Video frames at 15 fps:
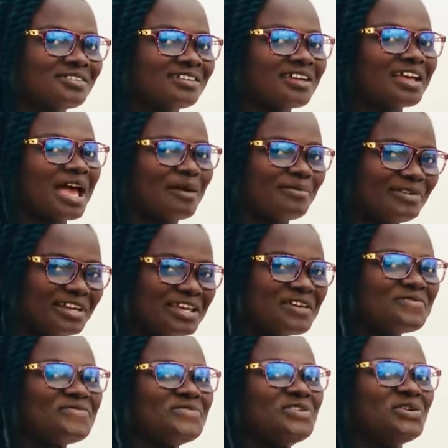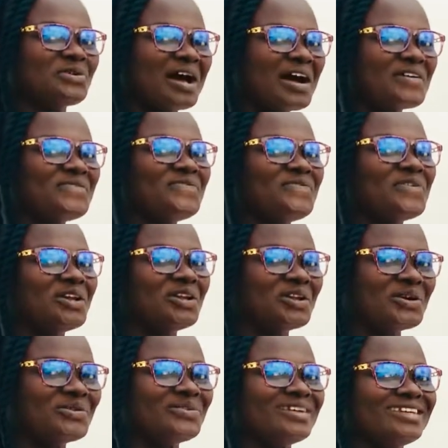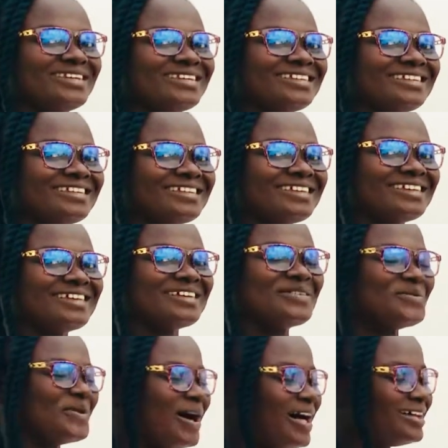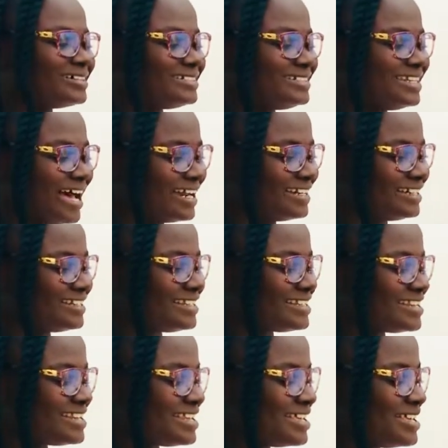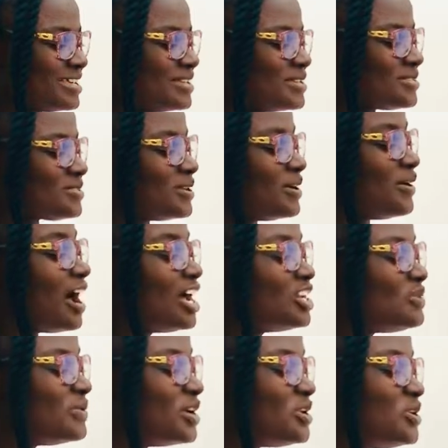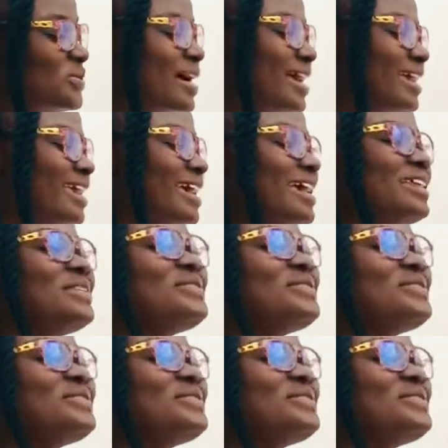I believe you are following. Well done. So what do we do again?